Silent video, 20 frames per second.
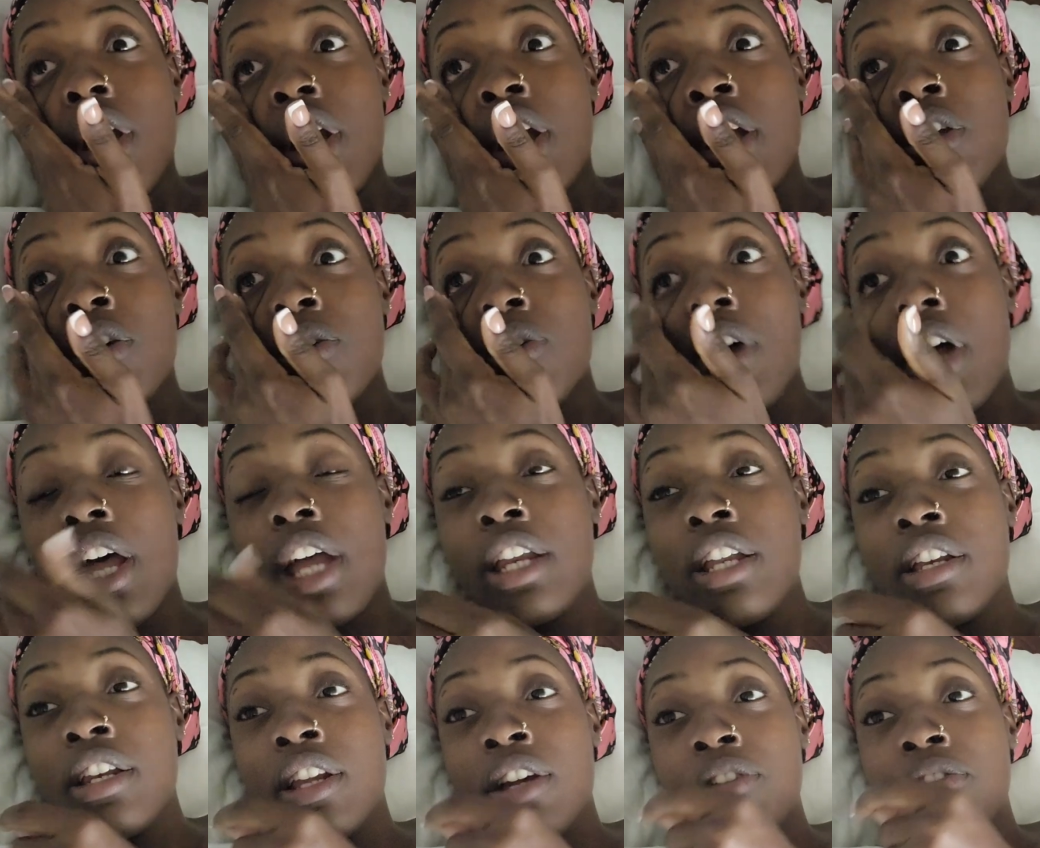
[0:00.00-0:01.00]
I uh, I
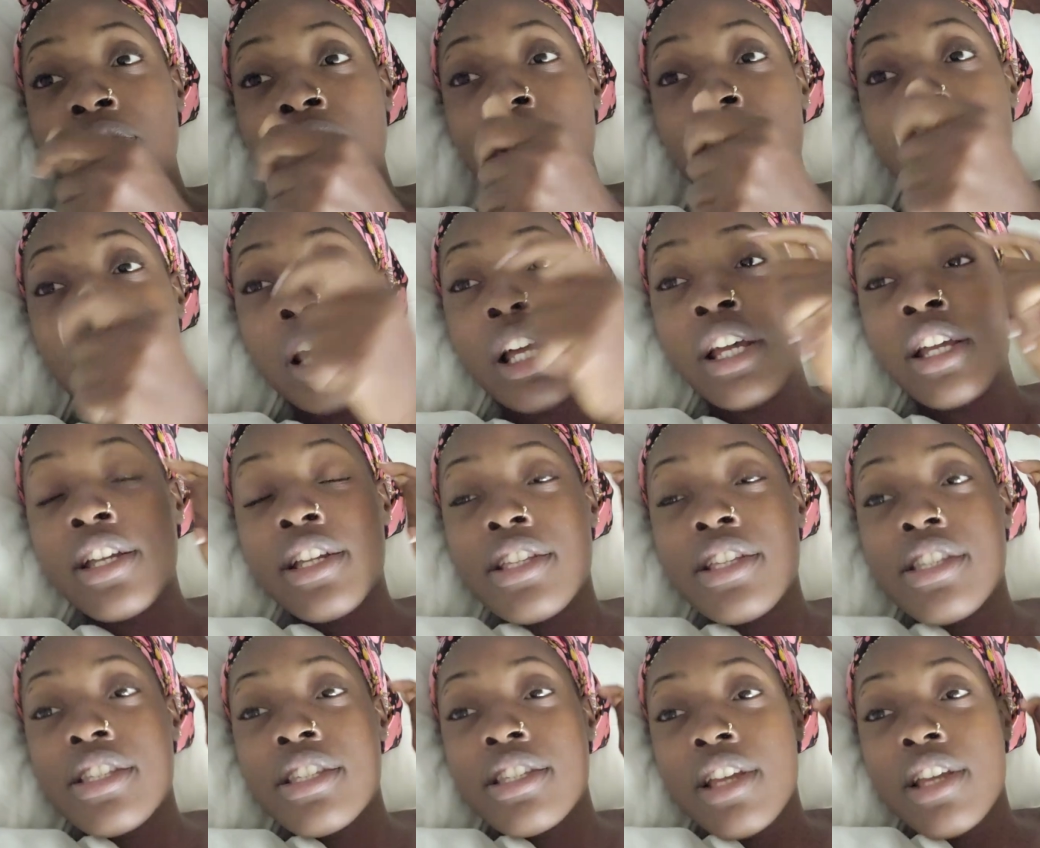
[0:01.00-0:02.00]
did not
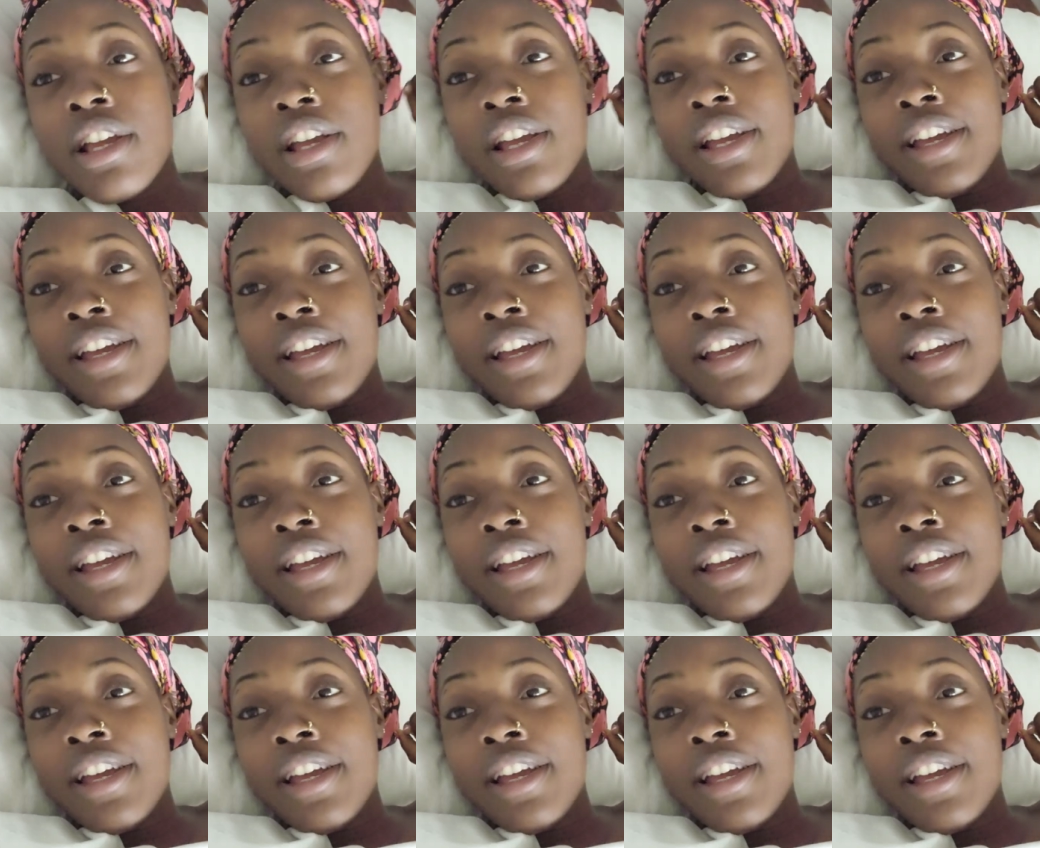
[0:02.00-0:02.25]
realize